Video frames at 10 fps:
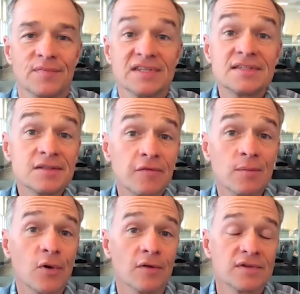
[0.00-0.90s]
This is the
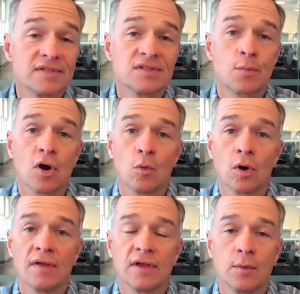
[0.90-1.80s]
fun part. This is the part
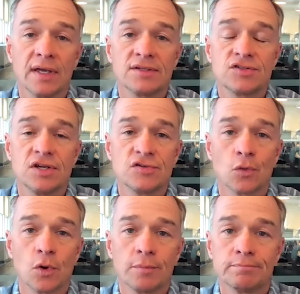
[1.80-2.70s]
where I think we get to change
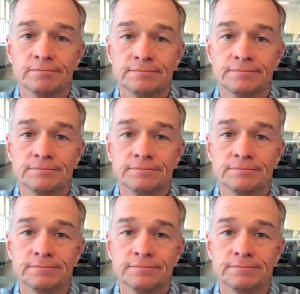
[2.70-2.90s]
the world.